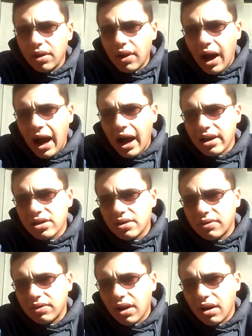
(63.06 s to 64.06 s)
the
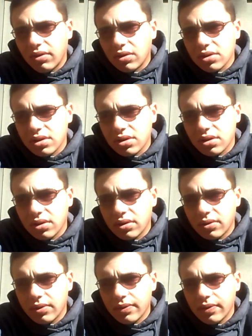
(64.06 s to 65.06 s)
highest of levels
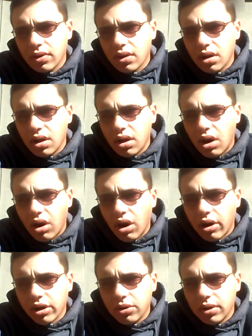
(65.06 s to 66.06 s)
are
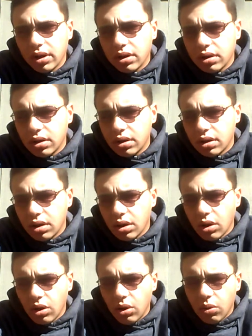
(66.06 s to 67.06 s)
arguing,
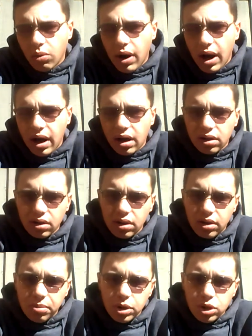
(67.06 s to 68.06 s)
while
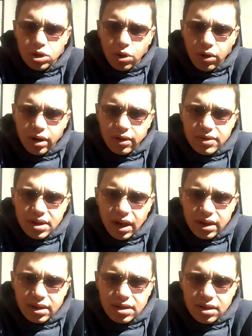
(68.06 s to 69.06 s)
the majority of
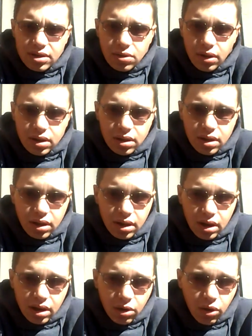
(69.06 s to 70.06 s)
scientists who are
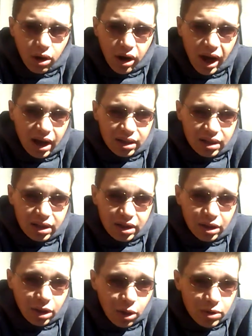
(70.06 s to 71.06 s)
at
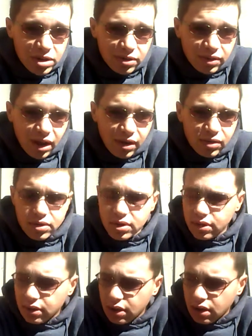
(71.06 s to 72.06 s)
the lowest of
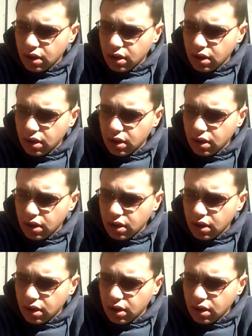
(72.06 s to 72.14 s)
levels